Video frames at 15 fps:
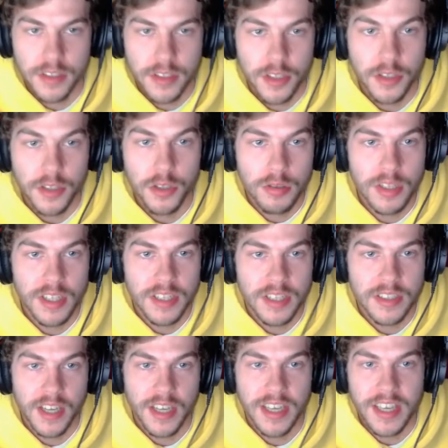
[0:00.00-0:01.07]
to do
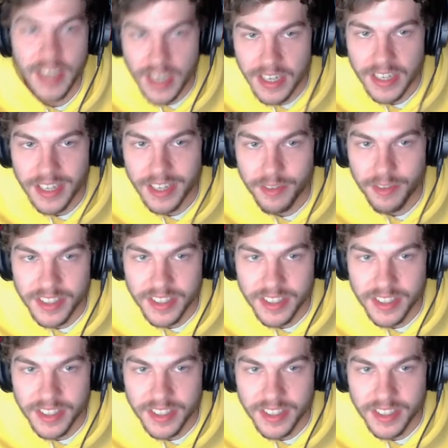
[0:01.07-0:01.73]
this, like, he had to give his